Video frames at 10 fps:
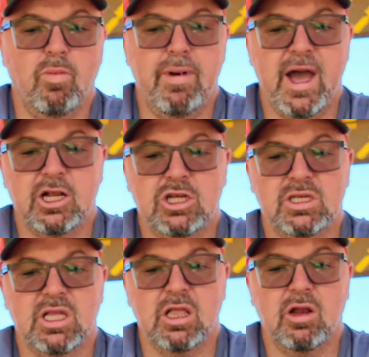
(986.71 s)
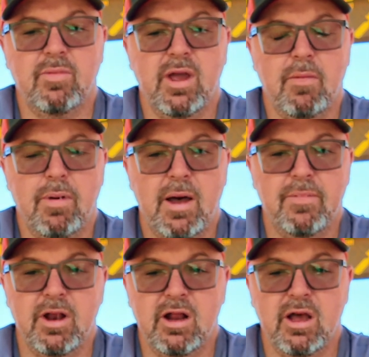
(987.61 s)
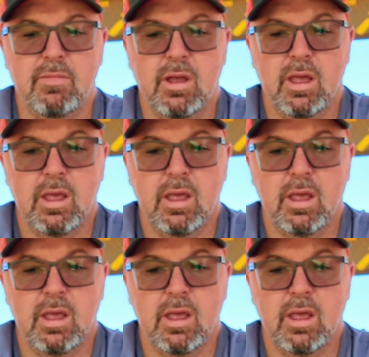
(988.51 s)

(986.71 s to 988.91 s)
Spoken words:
back just a little bit and popping it up,